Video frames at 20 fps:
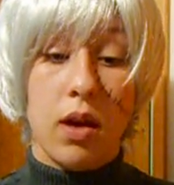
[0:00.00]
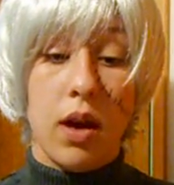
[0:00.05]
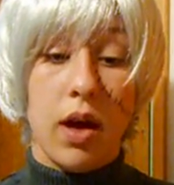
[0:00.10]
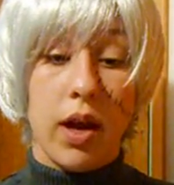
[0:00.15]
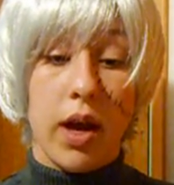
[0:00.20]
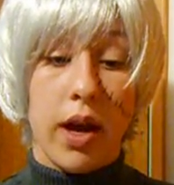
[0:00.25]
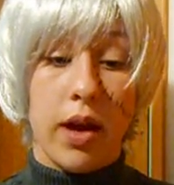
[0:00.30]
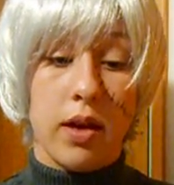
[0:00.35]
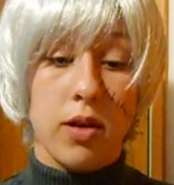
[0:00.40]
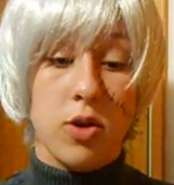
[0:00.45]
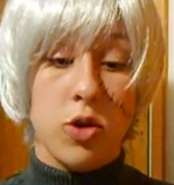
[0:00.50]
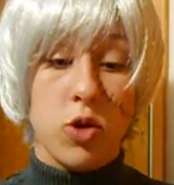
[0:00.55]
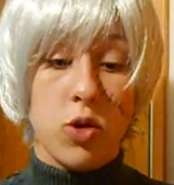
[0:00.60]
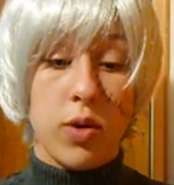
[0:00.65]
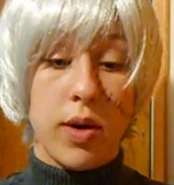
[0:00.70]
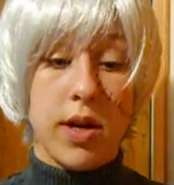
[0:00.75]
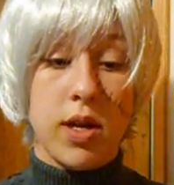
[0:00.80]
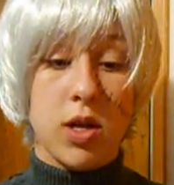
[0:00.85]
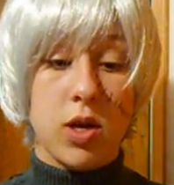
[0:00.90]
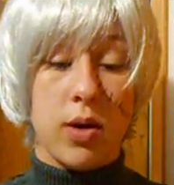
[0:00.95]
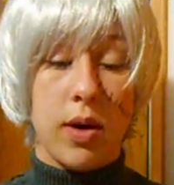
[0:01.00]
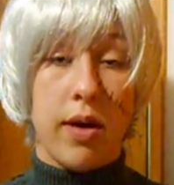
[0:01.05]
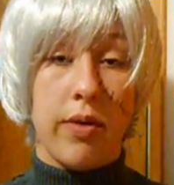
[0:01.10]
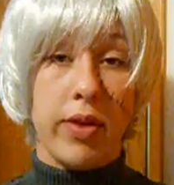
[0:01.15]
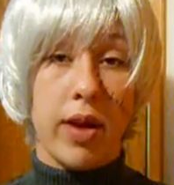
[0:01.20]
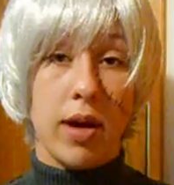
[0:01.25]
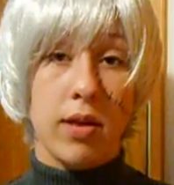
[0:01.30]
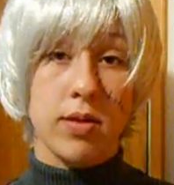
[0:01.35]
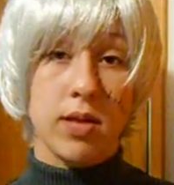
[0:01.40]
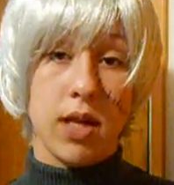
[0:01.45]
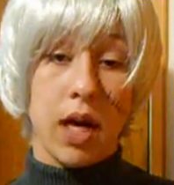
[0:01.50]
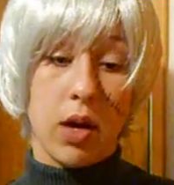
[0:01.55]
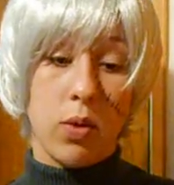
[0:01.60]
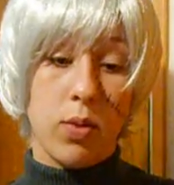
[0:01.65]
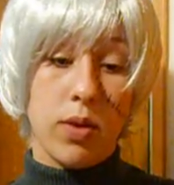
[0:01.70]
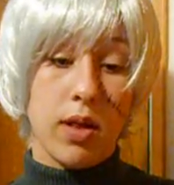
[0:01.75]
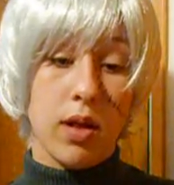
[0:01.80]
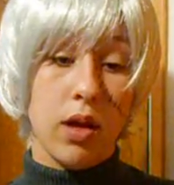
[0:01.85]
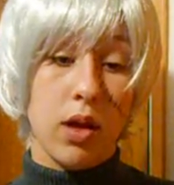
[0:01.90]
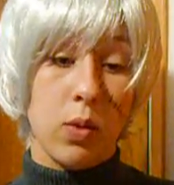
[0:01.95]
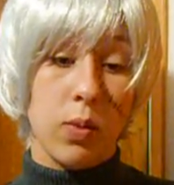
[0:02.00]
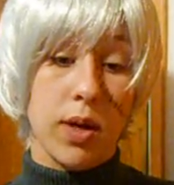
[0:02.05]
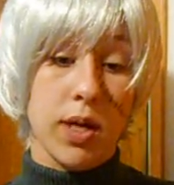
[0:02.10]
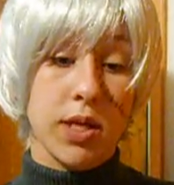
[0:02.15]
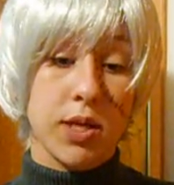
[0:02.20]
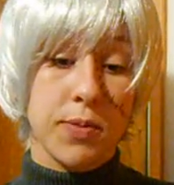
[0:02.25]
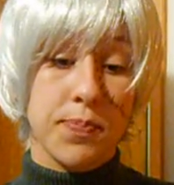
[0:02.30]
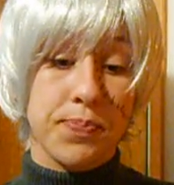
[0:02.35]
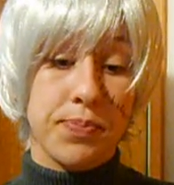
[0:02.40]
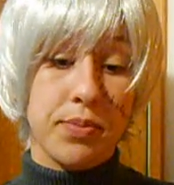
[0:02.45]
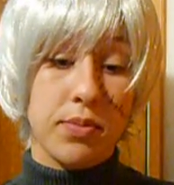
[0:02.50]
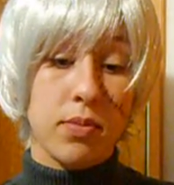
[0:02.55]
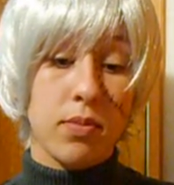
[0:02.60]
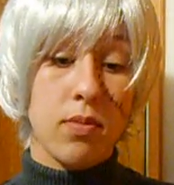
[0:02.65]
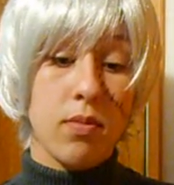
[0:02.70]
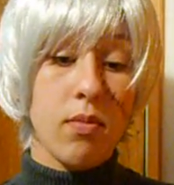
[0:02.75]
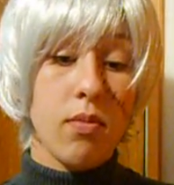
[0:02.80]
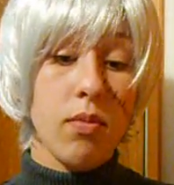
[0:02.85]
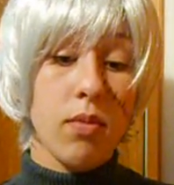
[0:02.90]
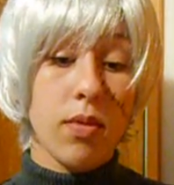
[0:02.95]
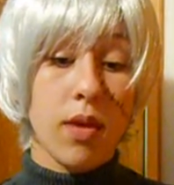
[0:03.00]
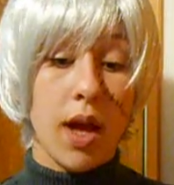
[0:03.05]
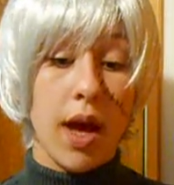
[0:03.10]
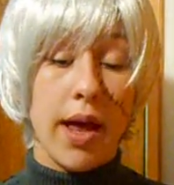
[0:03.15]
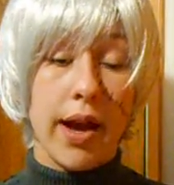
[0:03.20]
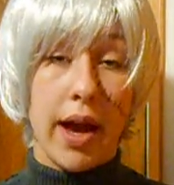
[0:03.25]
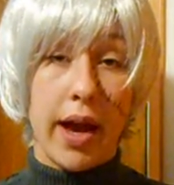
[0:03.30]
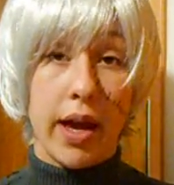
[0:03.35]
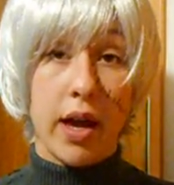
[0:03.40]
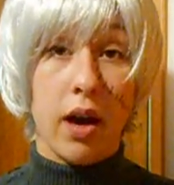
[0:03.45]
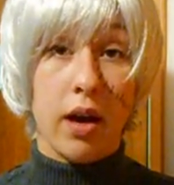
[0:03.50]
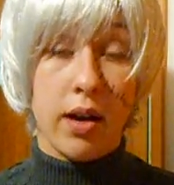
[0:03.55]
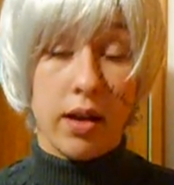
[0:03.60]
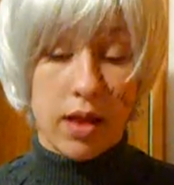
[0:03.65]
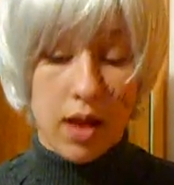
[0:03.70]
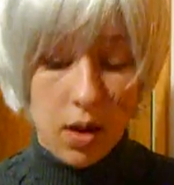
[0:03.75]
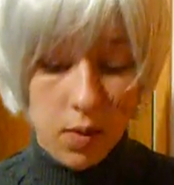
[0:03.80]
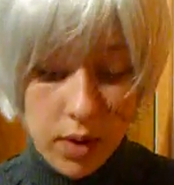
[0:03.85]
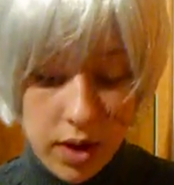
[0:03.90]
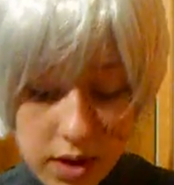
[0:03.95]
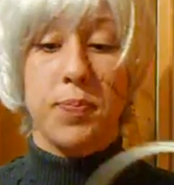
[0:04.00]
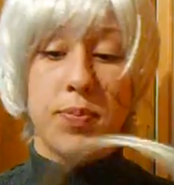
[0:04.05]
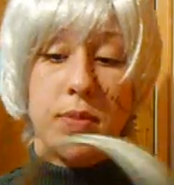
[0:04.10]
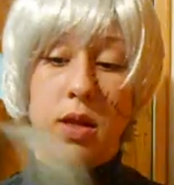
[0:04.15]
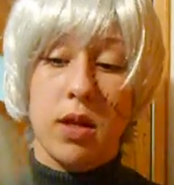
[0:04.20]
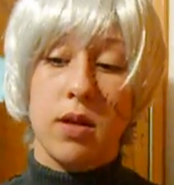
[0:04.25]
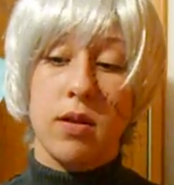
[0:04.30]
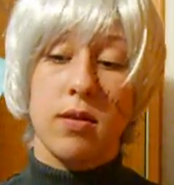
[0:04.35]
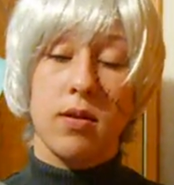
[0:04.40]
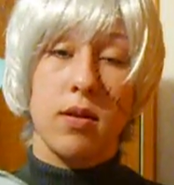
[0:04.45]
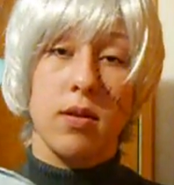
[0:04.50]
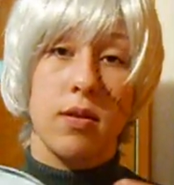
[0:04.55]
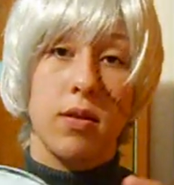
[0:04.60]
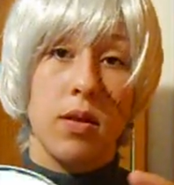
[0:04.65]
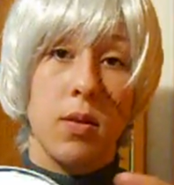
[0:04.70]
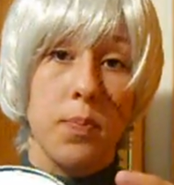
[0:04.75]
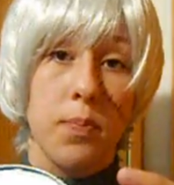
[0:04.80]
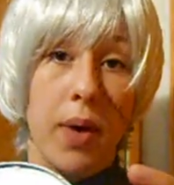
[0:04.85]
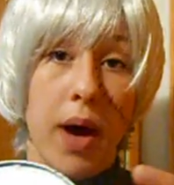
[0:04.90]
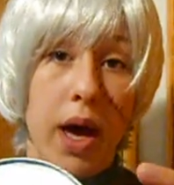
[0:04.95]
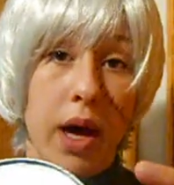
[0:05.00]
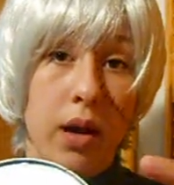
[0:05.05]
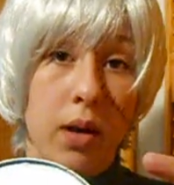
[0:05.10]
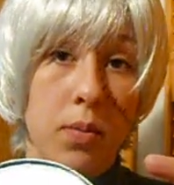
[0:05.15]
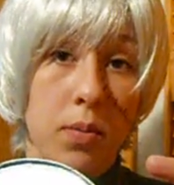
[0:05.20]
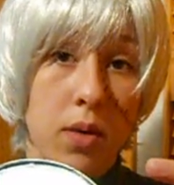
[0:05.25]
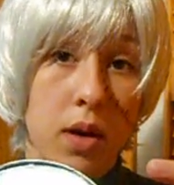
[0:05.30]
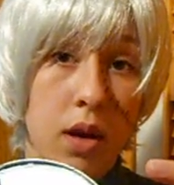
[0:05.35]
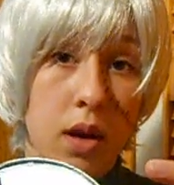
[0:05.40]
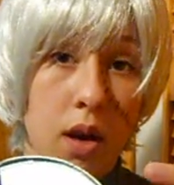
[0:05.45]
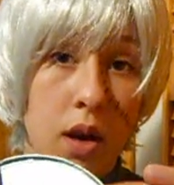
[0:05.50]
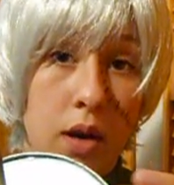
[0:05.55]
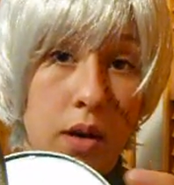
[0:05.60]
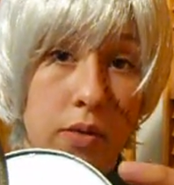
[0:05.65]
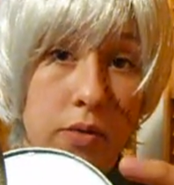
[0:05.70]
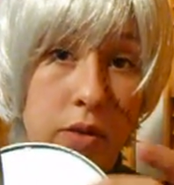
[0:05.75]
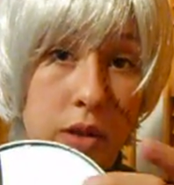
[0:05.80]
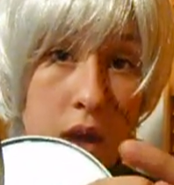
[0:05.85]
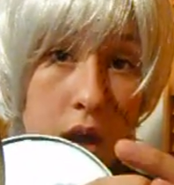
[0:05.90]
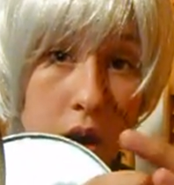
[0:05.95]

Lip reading: and I traced around the outside where the lid was. And I cut it that way. This is the bottom of the